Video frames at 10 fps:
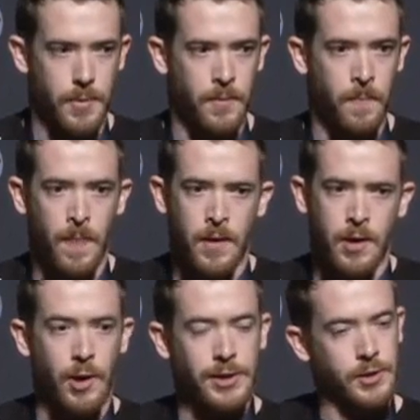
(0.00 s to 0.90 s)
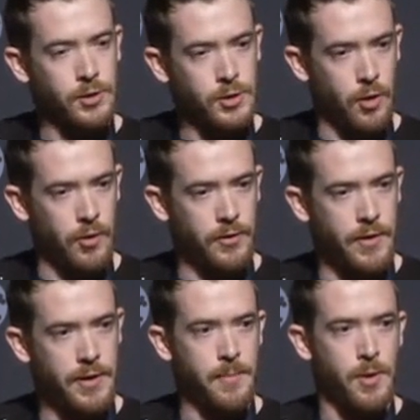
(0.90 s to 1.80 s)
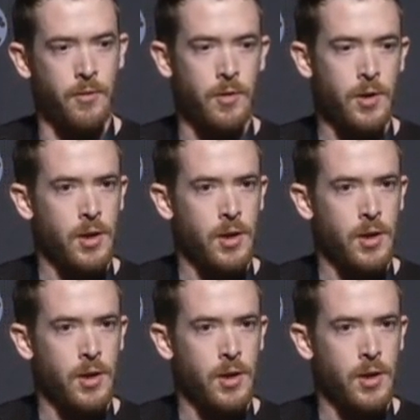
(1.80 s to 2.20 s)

And I'll actually show this in the demo.